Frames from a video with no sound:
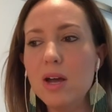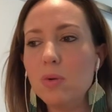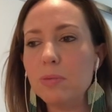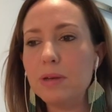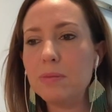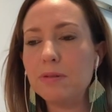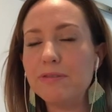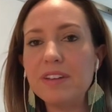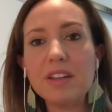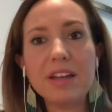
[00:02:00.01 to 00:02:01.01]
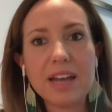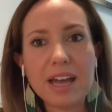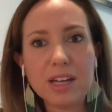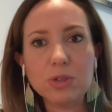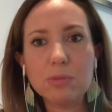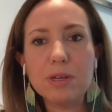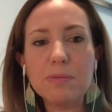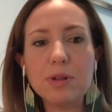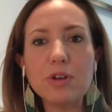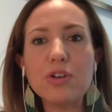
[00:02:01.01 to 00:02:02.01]
where people feel on edge, where
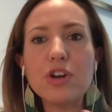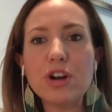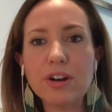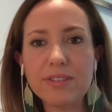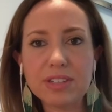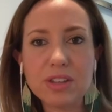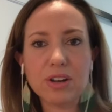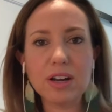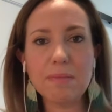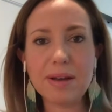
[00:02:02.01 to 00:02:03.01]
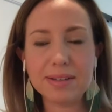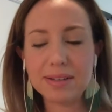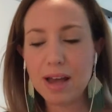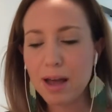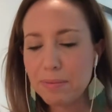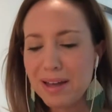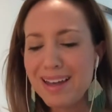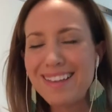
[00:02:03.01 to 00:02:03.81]
people are nervous that they're to mess up,